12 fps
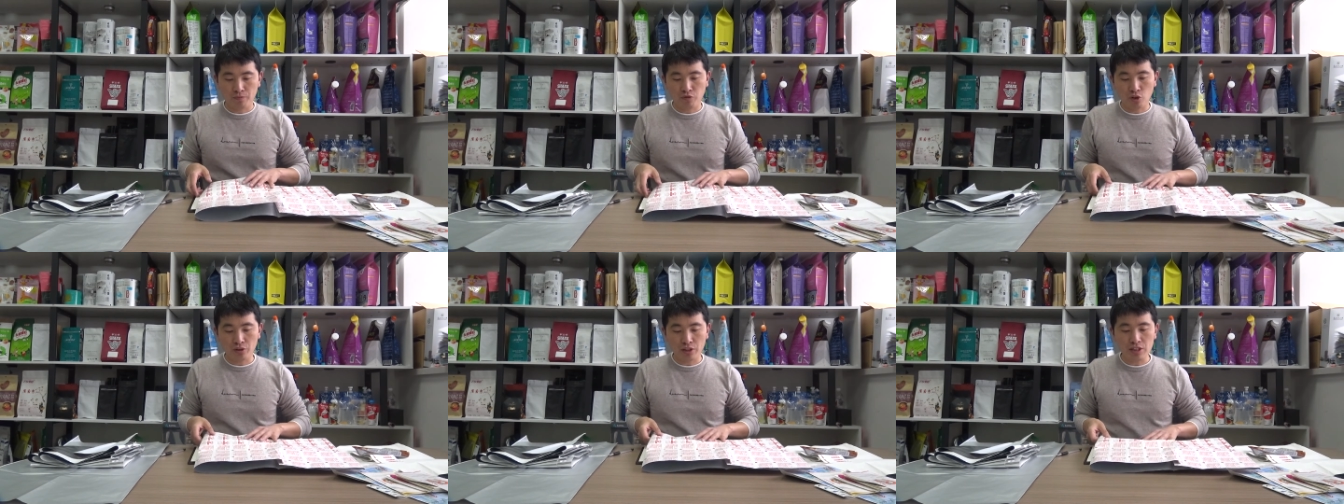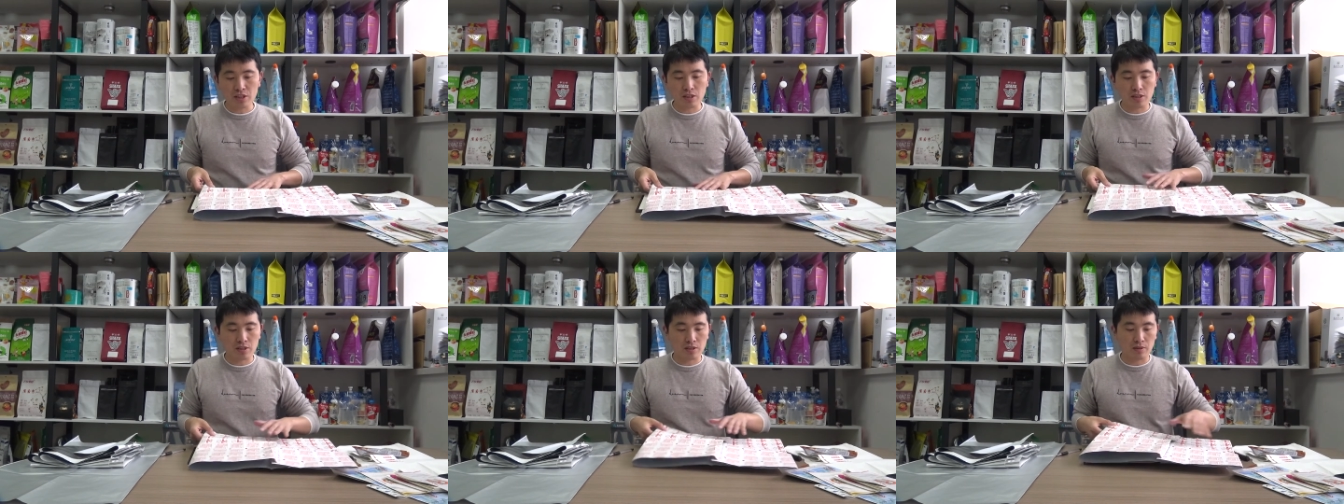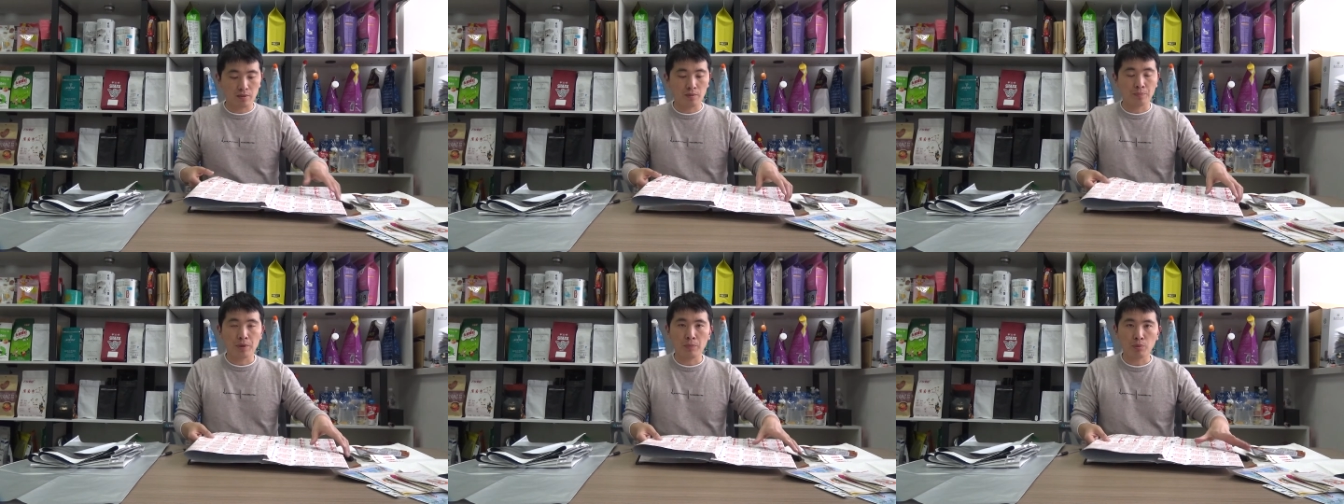for this
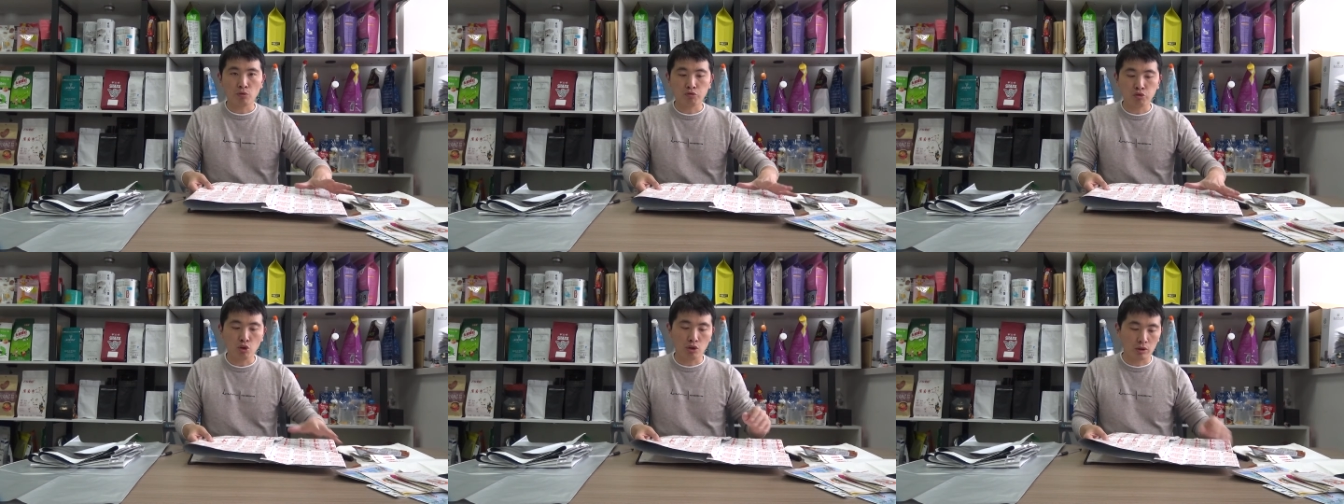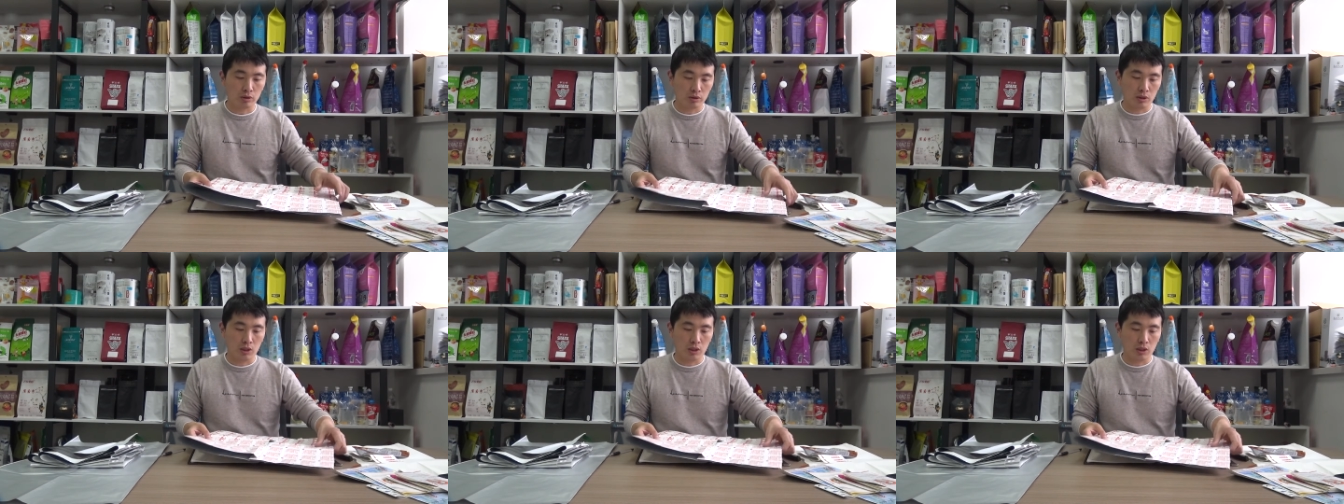uh, paper foil,